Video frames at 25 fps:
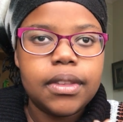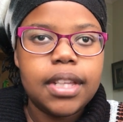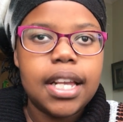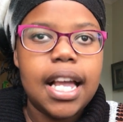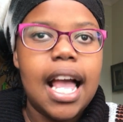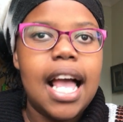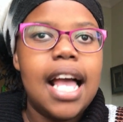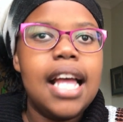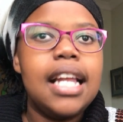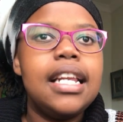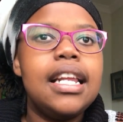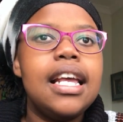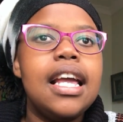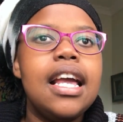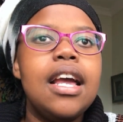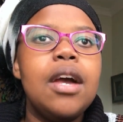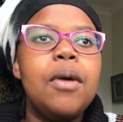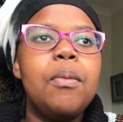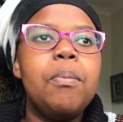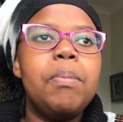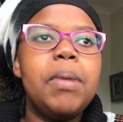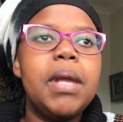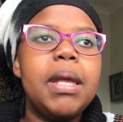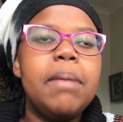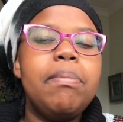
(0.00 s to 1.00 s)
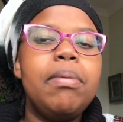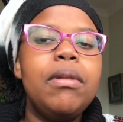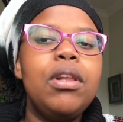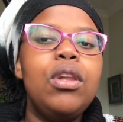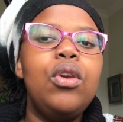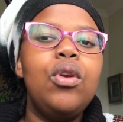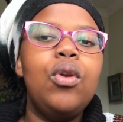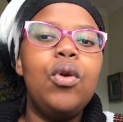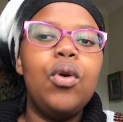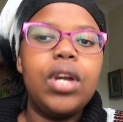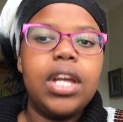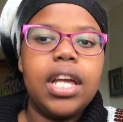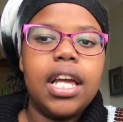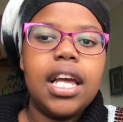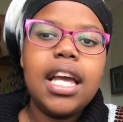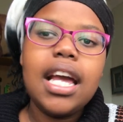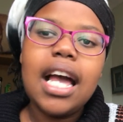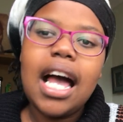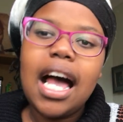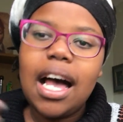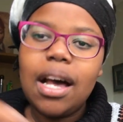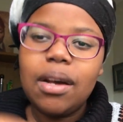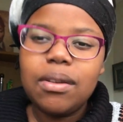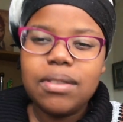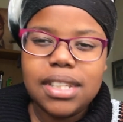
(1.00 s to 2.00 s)
and people looking
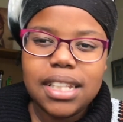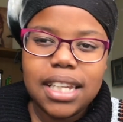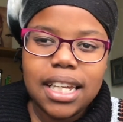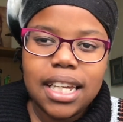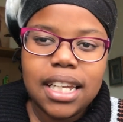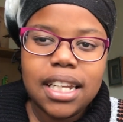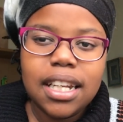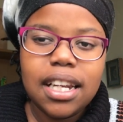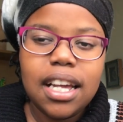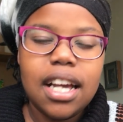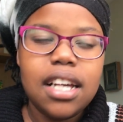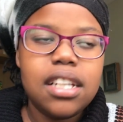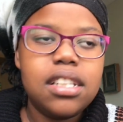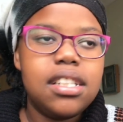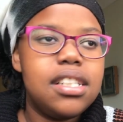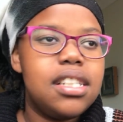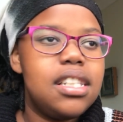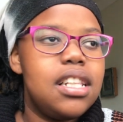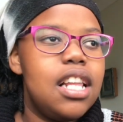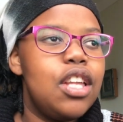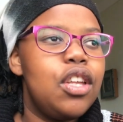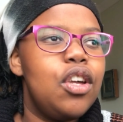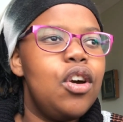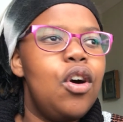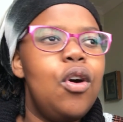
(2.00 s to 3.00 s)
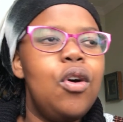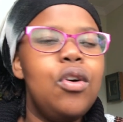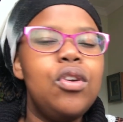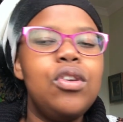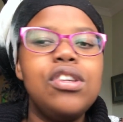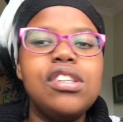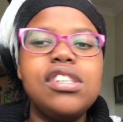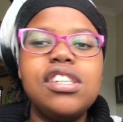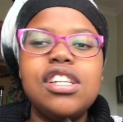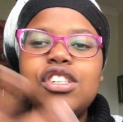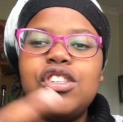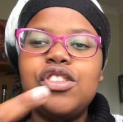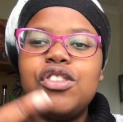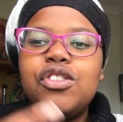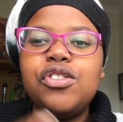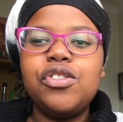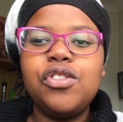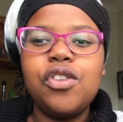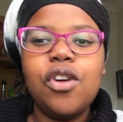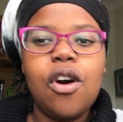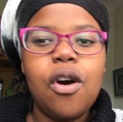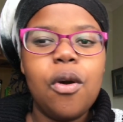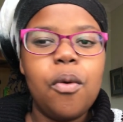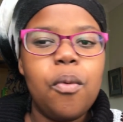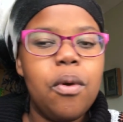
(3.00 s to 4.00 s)
out in are just like, oh, you're such a
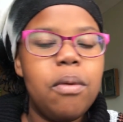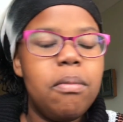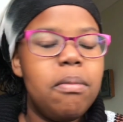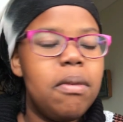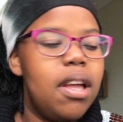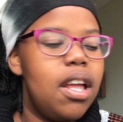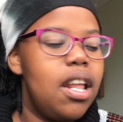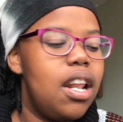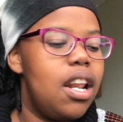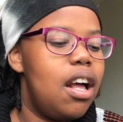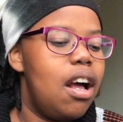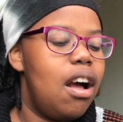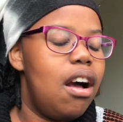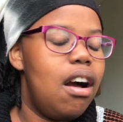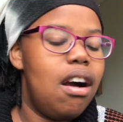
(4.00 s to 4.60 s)
strong woman.